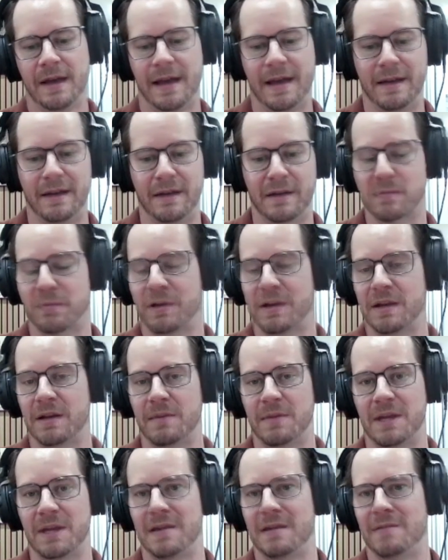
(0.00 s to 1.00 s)
had explained
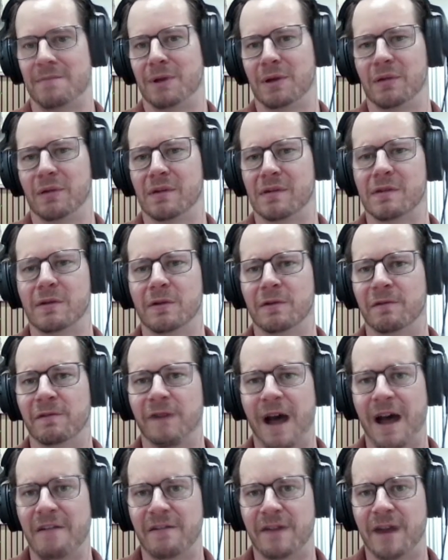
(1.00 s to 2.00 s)
to me he'd built and sold
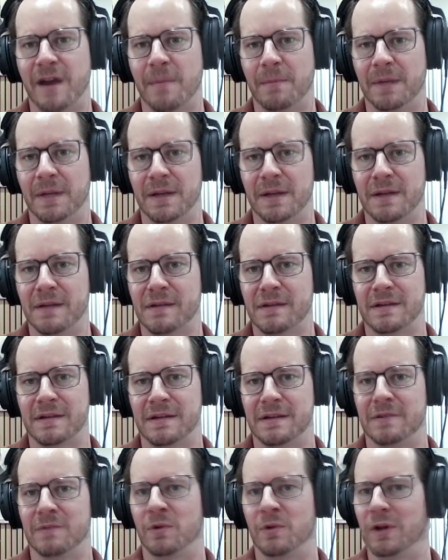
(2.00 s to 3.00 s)
5 companies
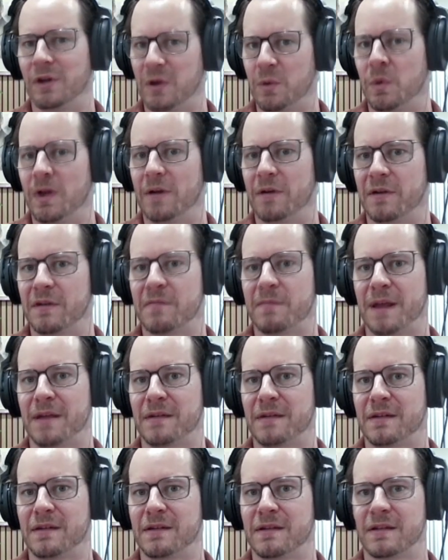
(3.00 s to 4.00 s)
in really weird
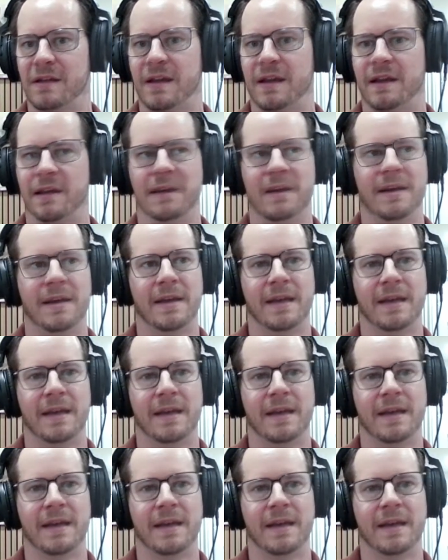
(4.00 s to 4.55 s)
spaces like